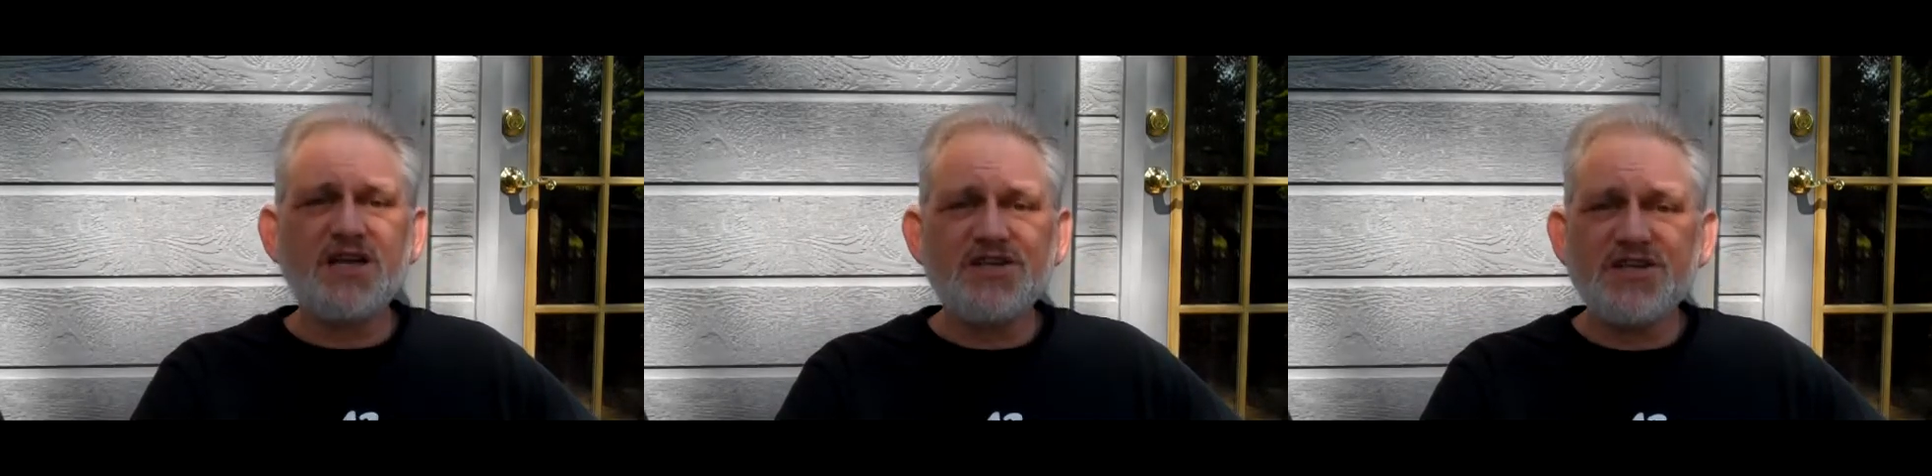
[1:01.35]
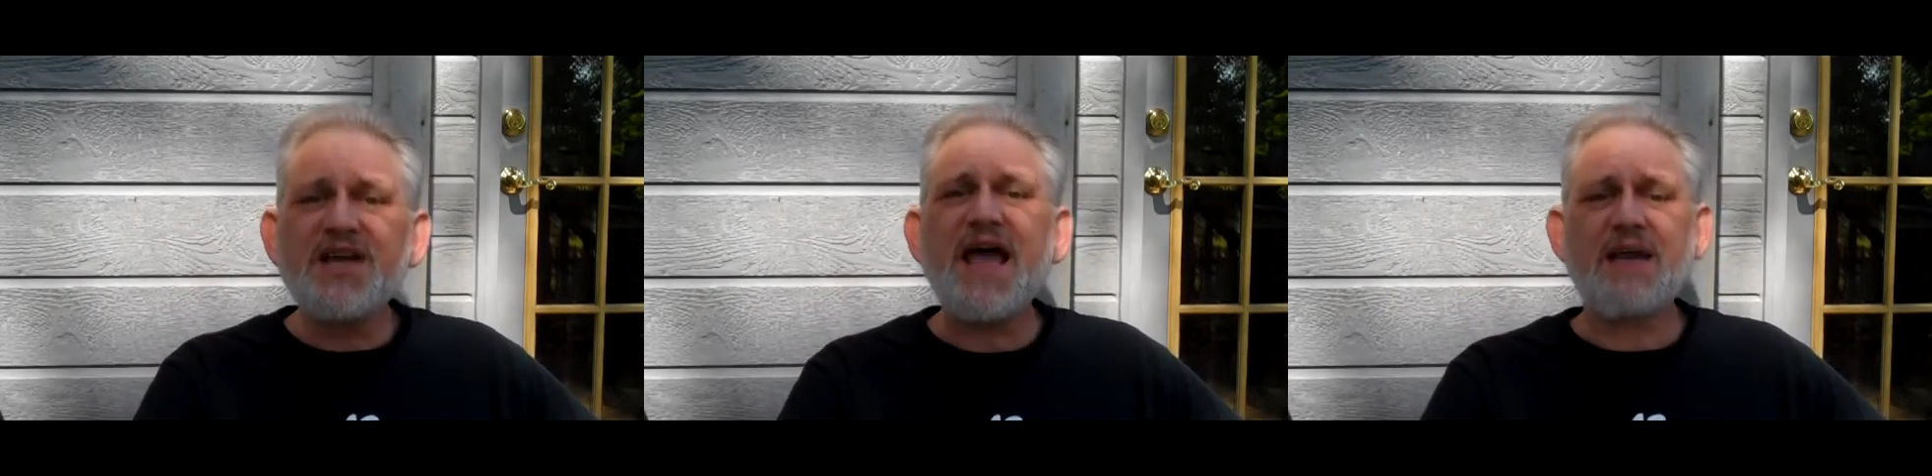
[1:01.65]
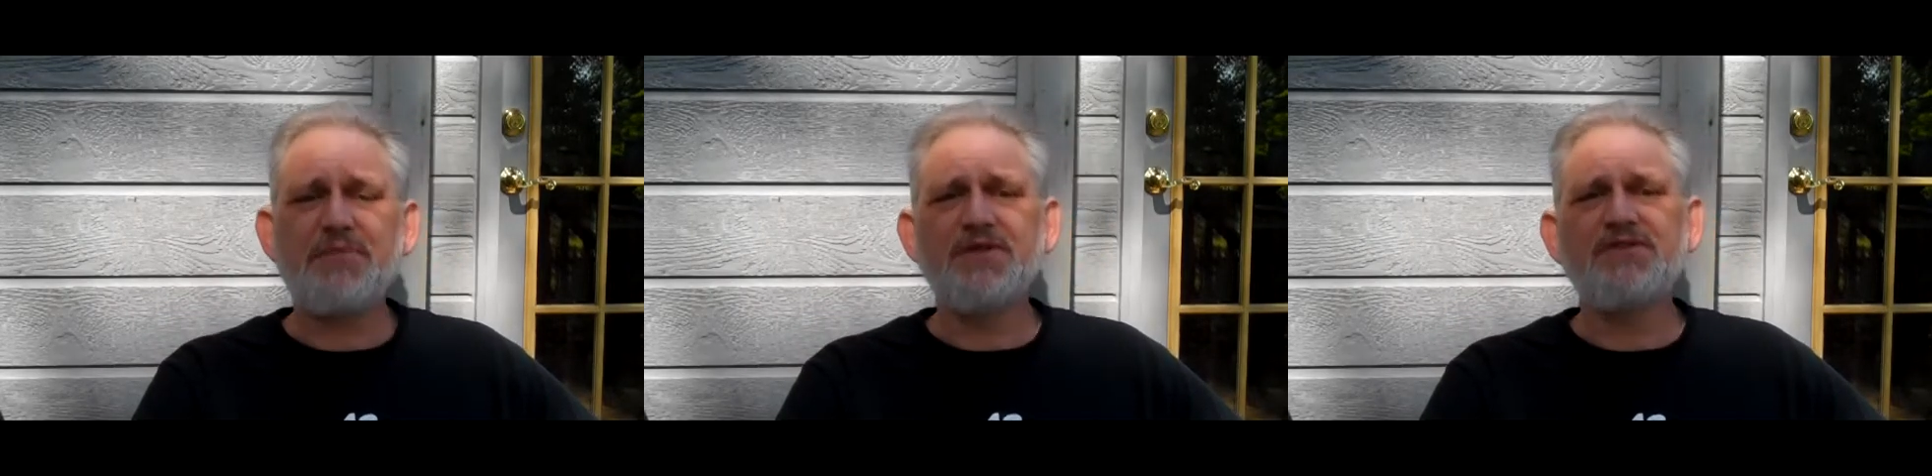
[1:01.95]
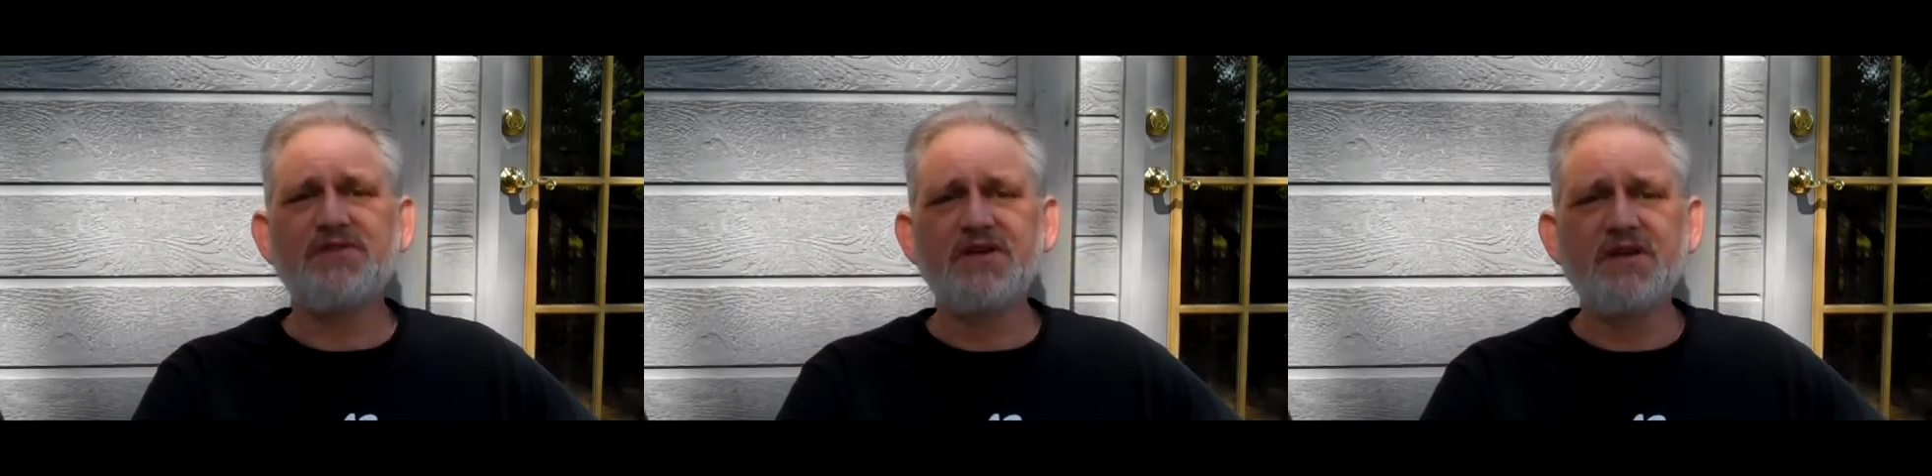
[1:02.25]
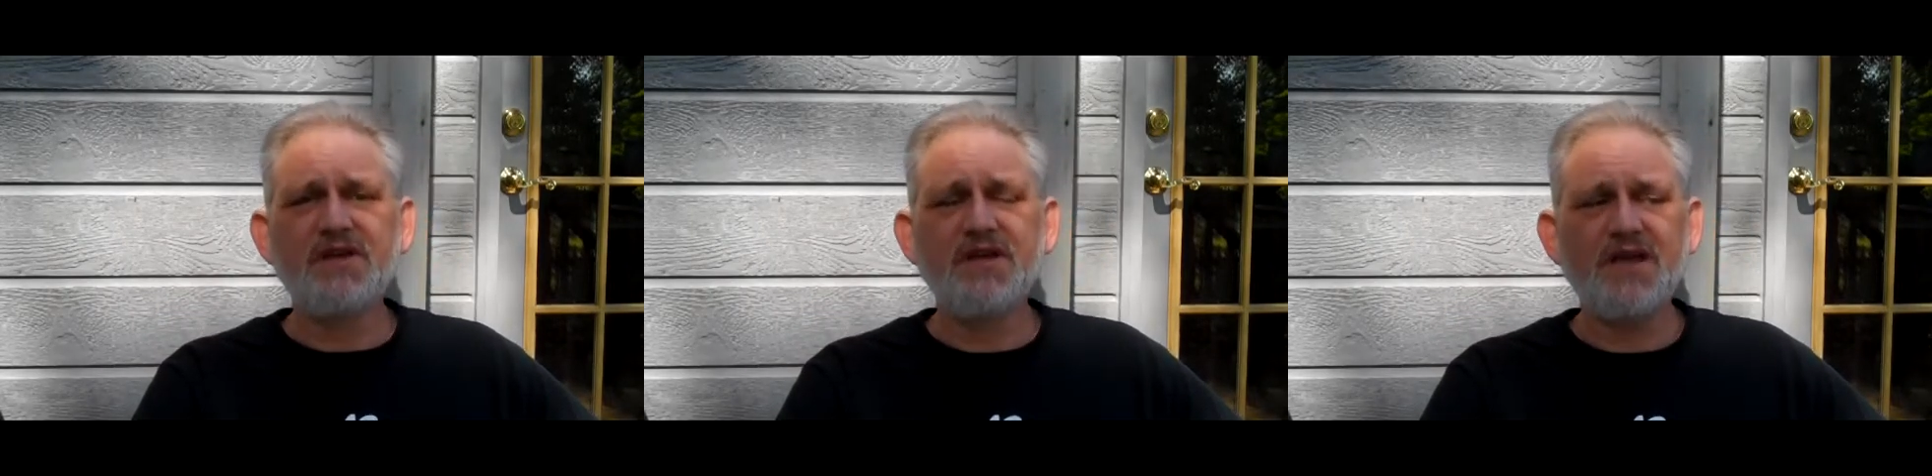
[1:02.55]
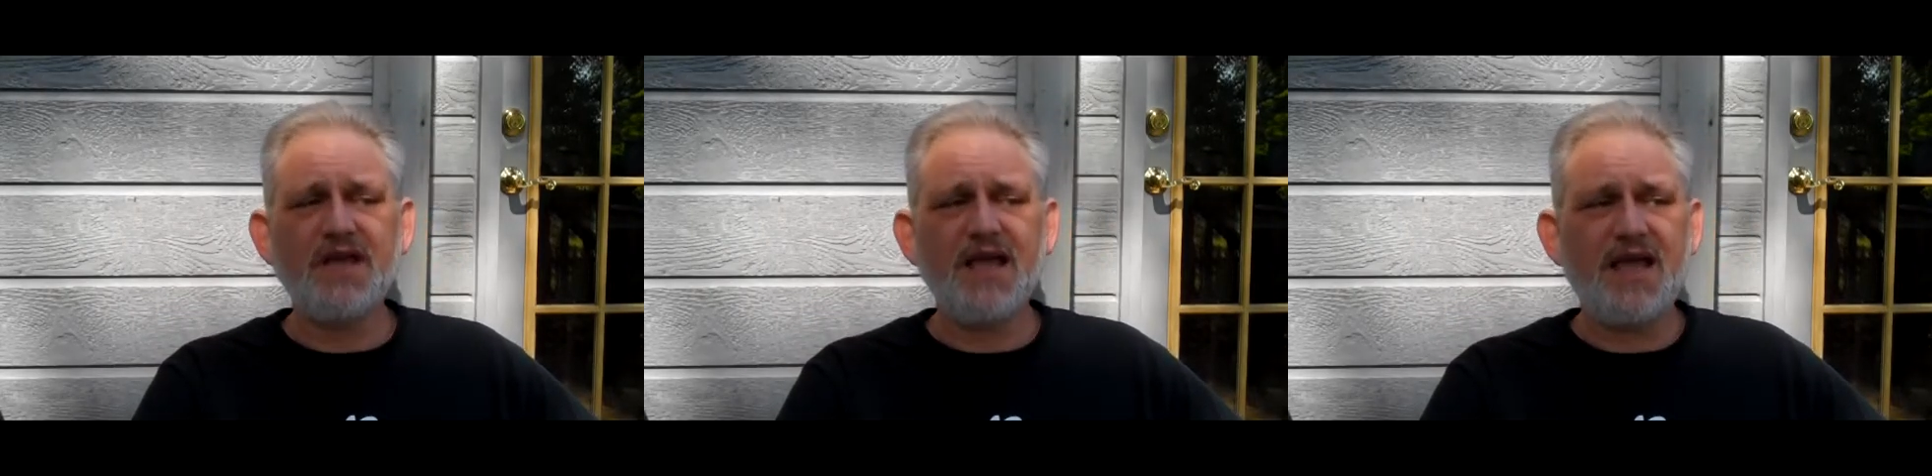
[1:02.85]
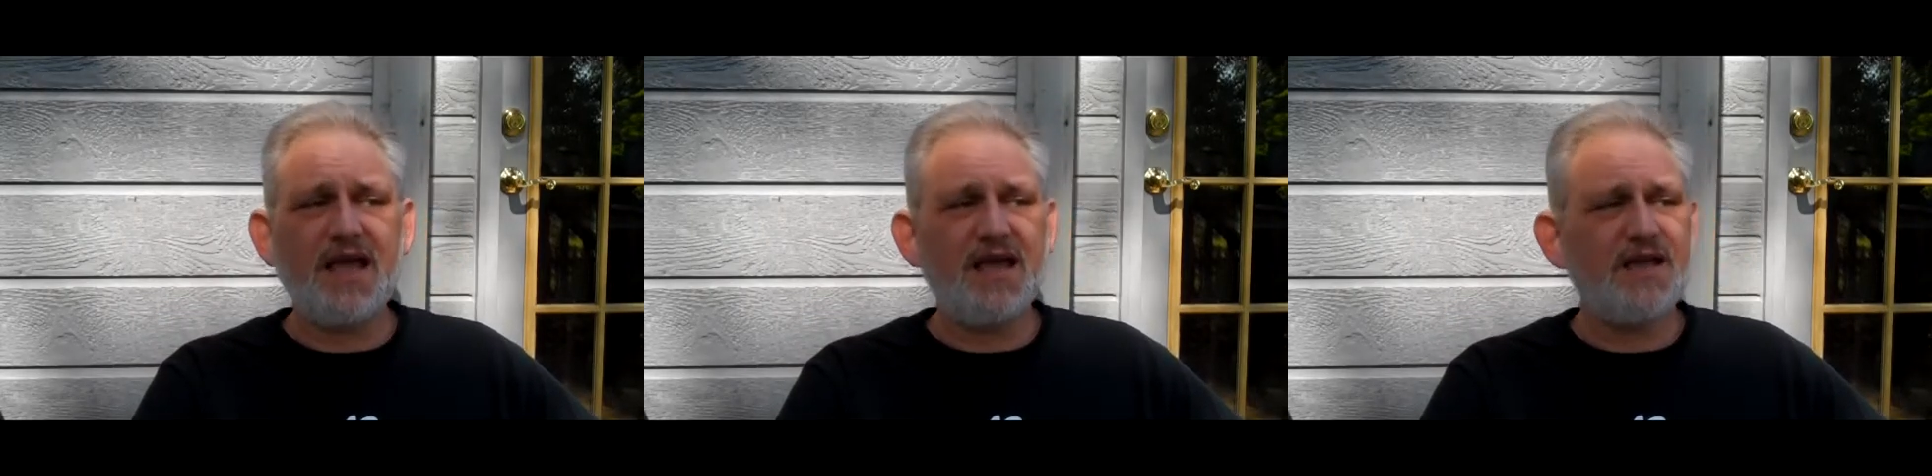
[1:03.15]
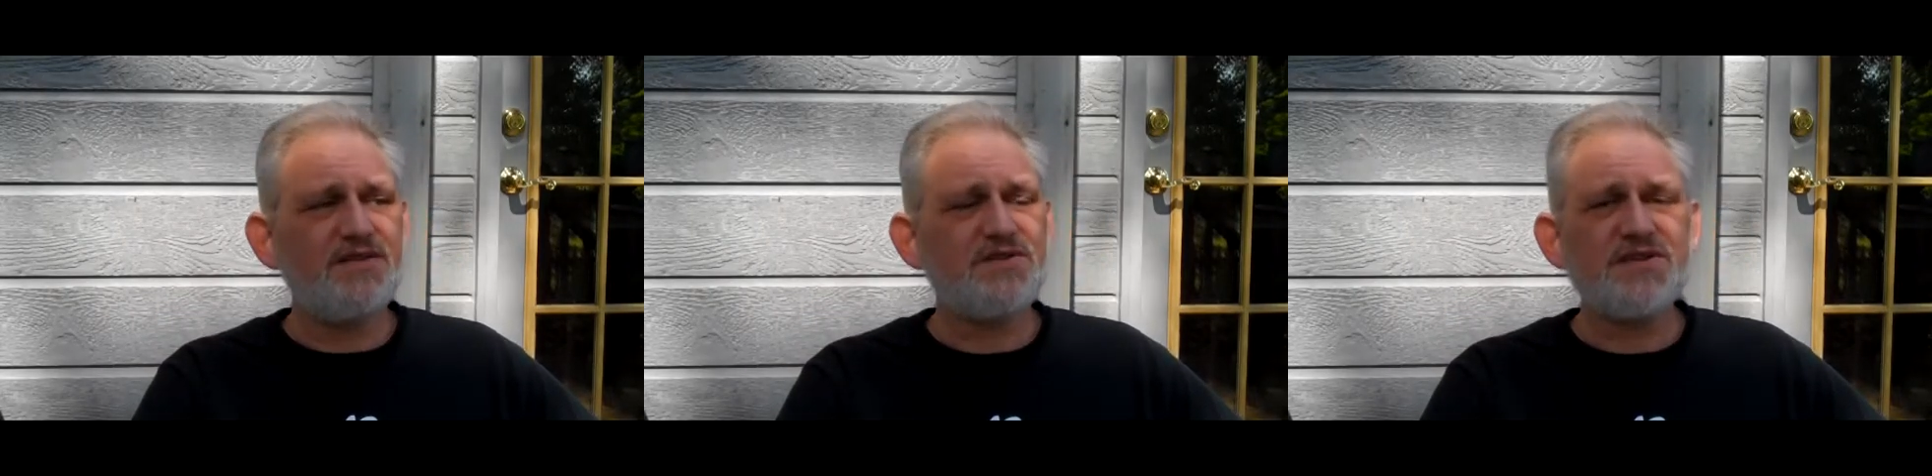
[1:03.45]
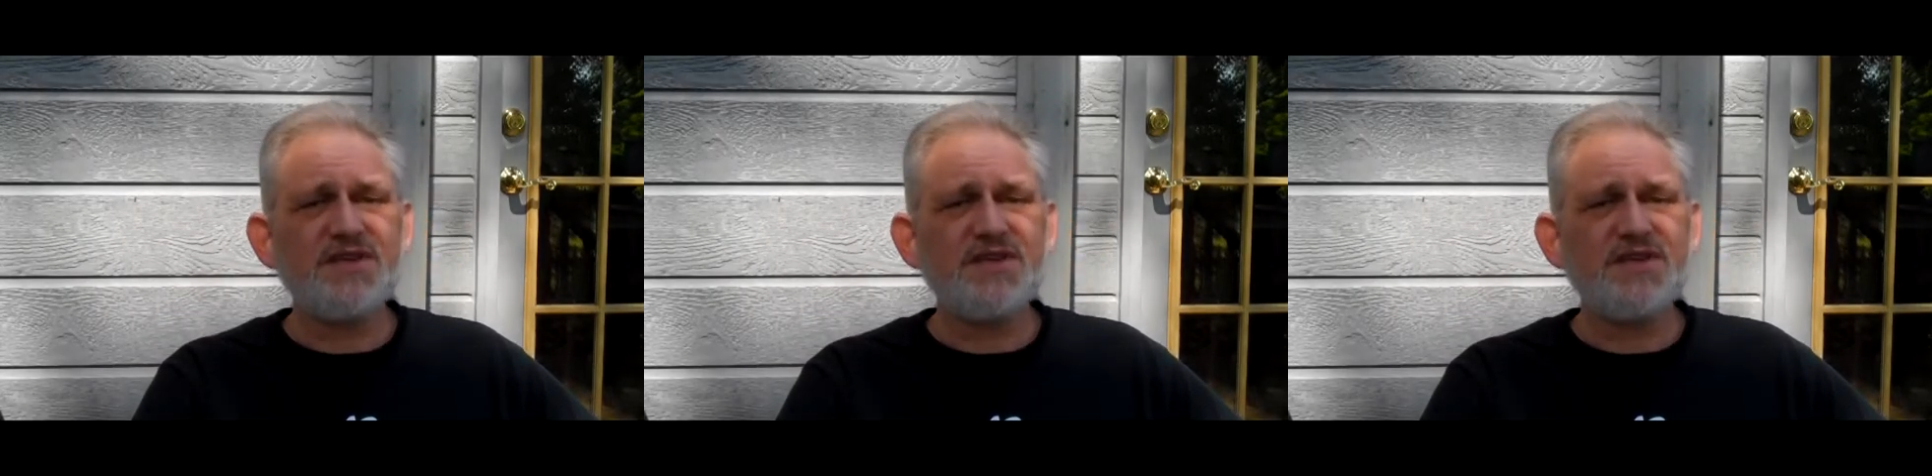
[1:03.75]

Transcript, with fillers: Shit happens. And there's